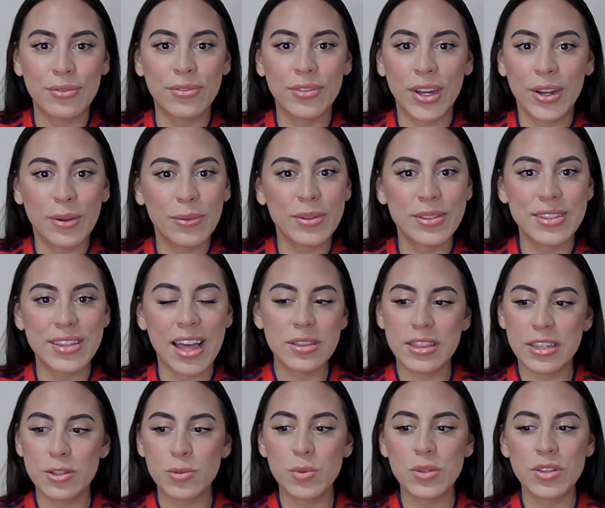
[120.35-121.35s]
fuck was that?"
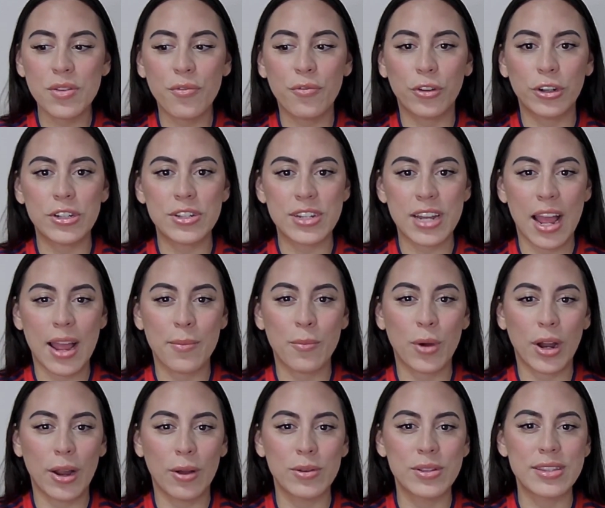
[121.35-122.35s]
This was the first time
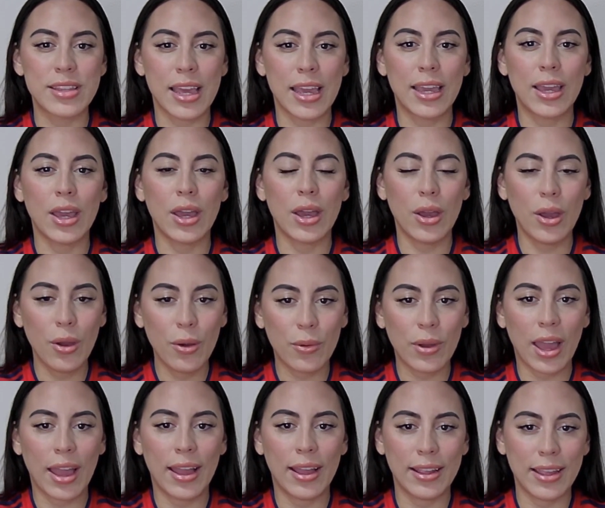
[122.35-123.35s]
where I was like,
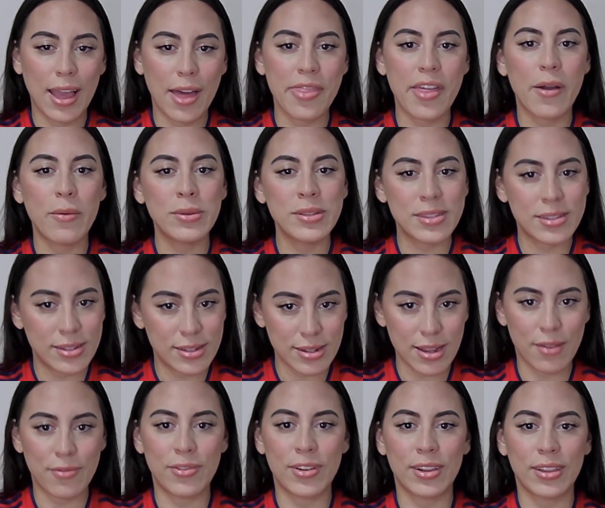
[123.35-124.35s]
"Okay, yeah, that was
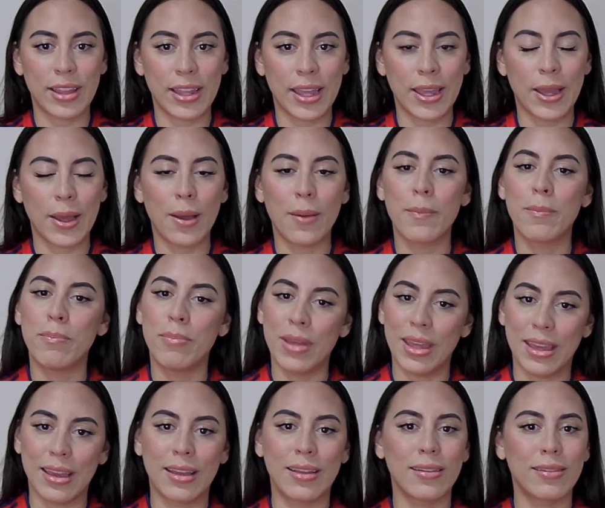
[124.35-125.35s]
definitely a
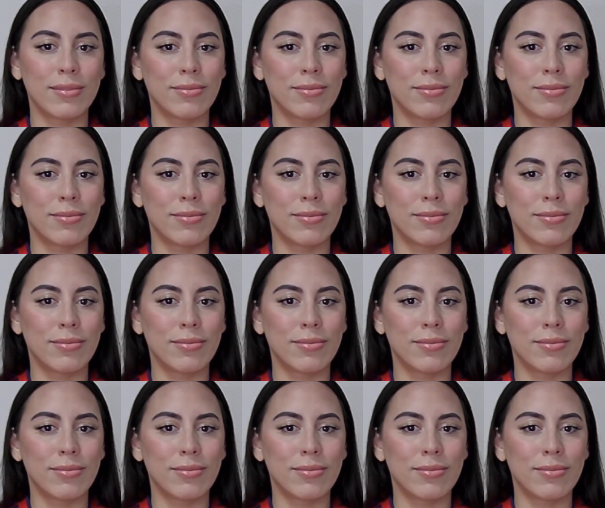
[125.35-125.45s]
big."